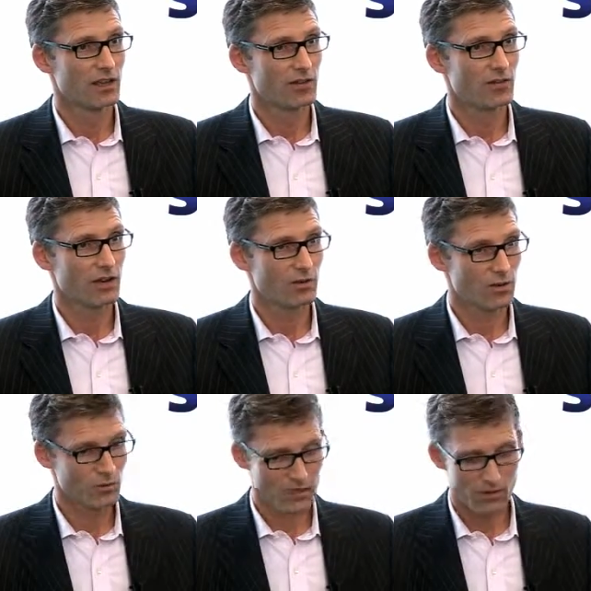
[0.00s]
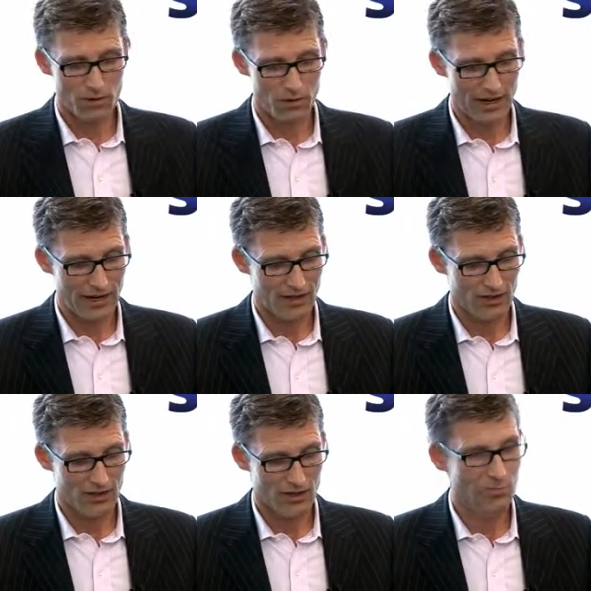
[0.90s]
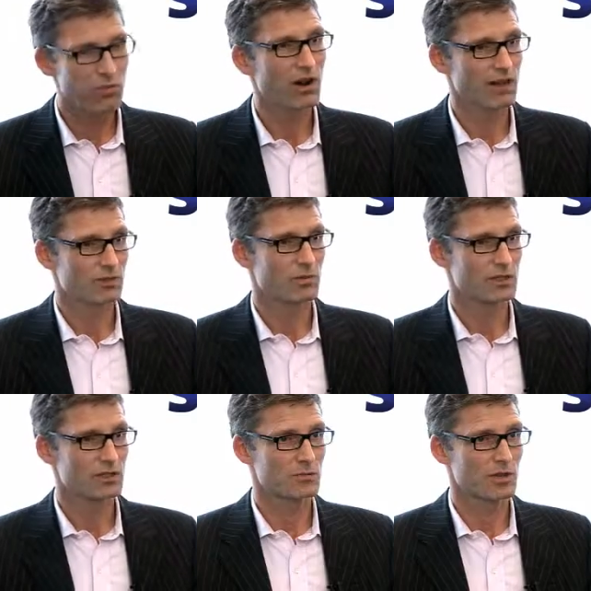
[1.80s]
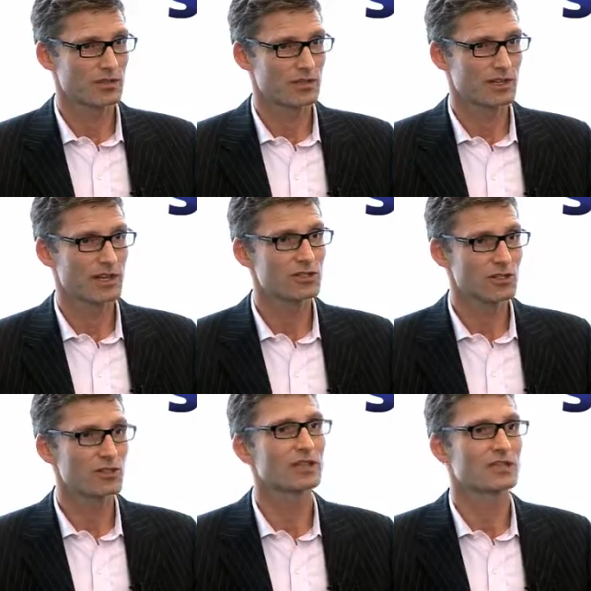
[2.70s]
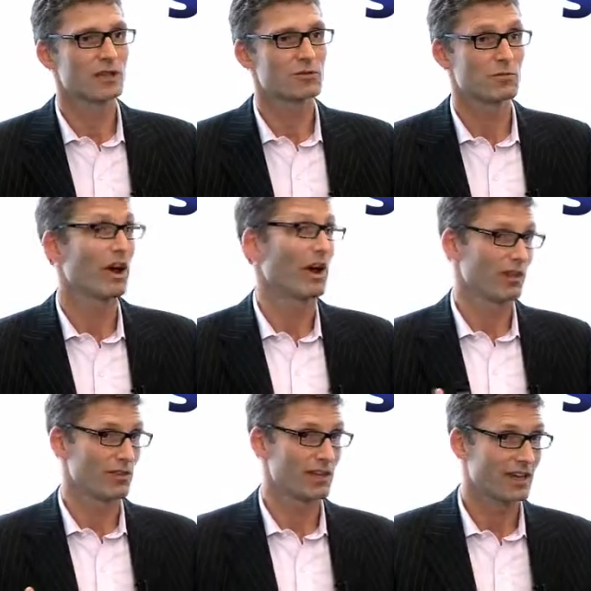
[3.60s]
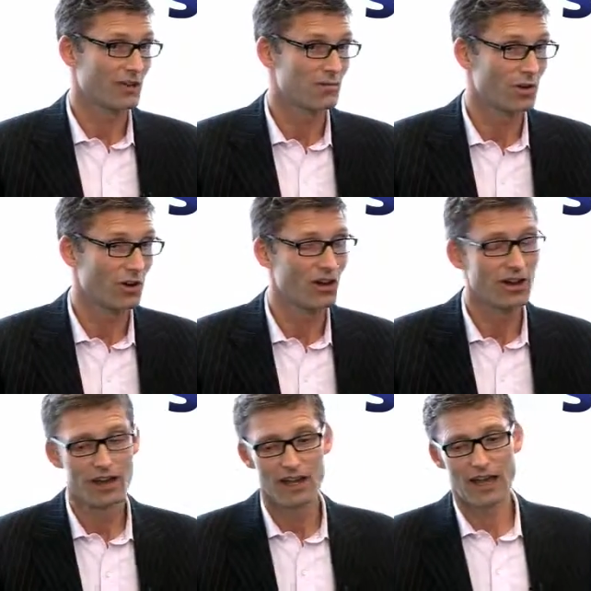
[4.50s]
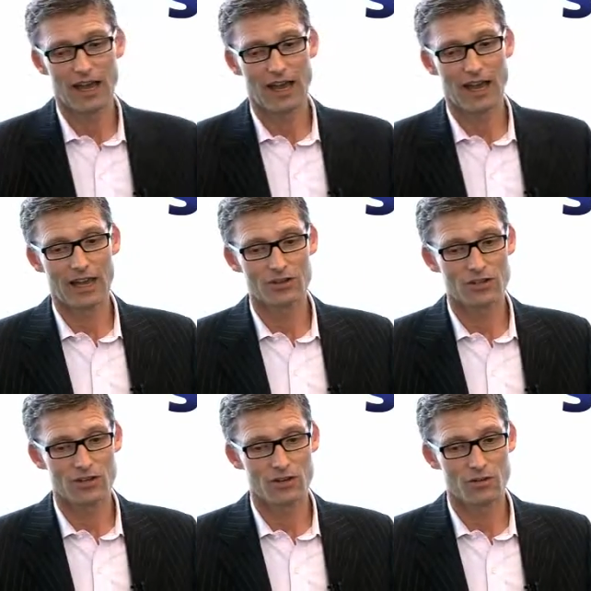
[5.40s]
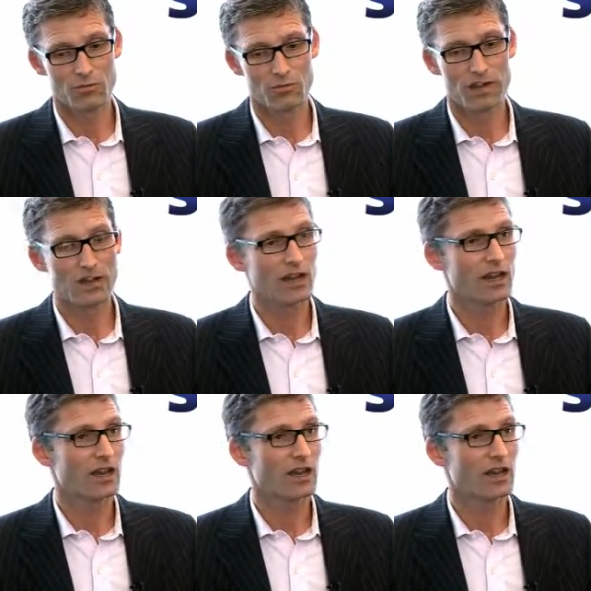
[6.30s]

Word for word: So when we talk about compliance to a business process, it's not acceptable, I don't think anymore, uh, to be